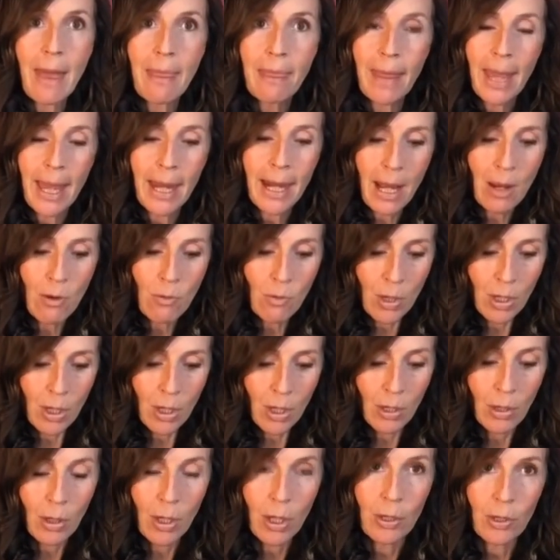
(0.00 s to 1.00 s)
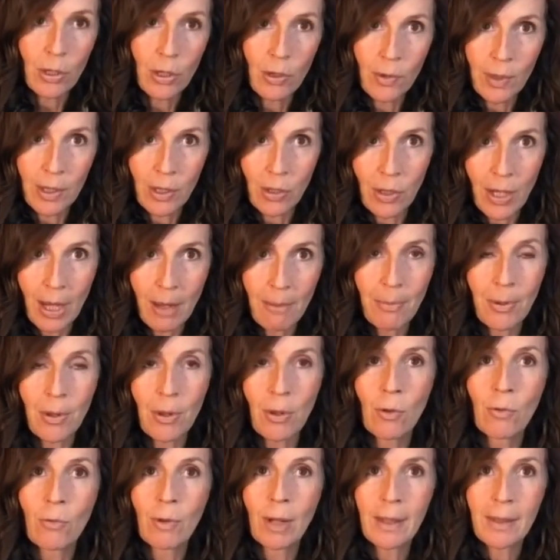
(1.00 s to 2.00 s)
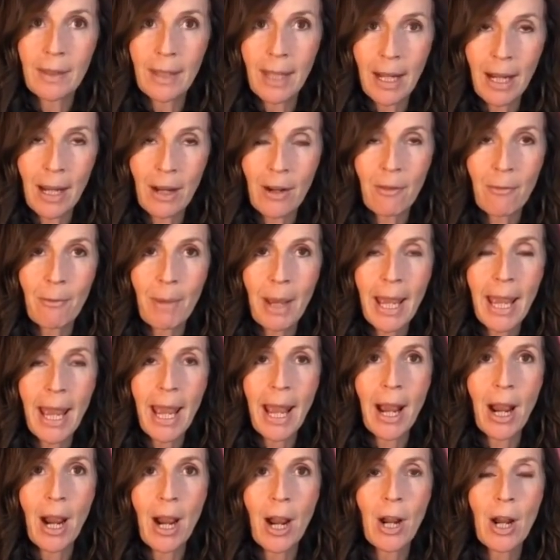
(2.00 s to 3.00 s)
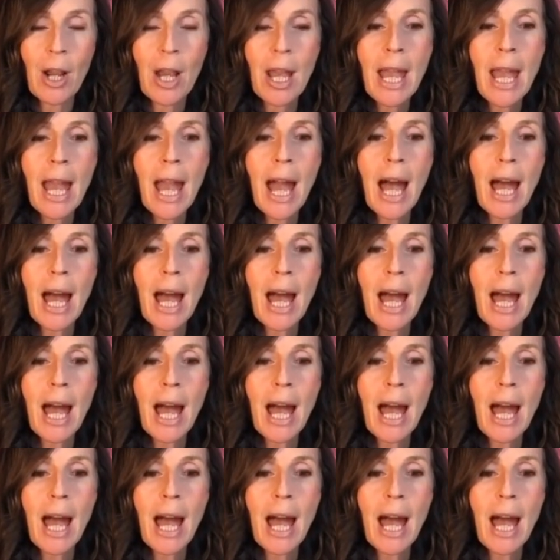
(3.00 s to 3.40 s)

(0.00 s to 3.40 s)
and then I will use a shampoo, rinse that out of my hair.